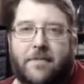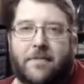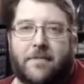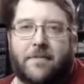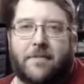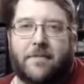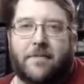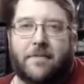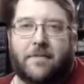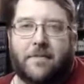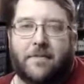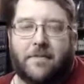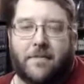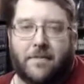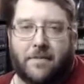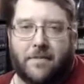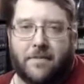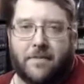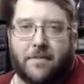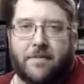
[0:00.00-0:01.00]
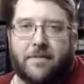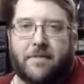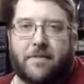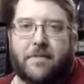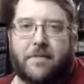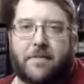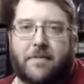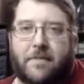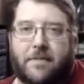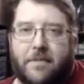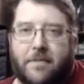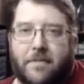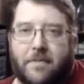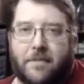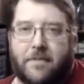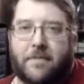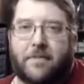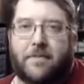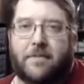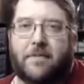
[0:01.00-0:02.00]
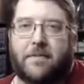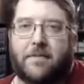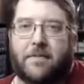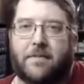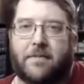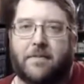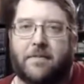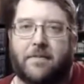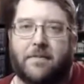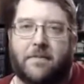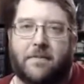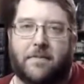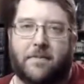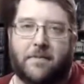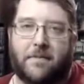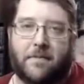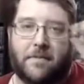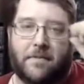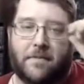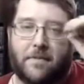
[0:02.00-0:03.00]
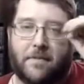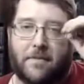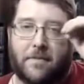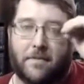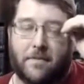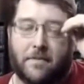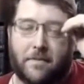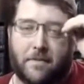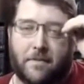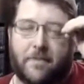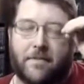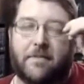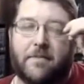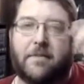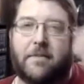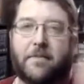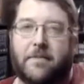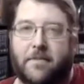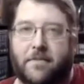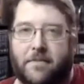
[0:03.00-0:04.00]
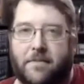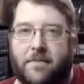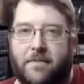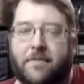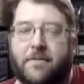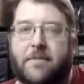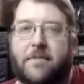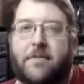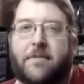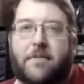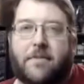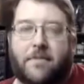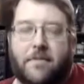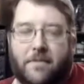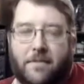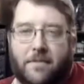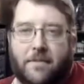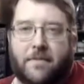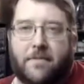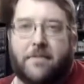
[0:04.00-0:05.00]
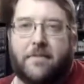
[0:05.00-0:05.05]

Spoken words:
The person shown says nothing.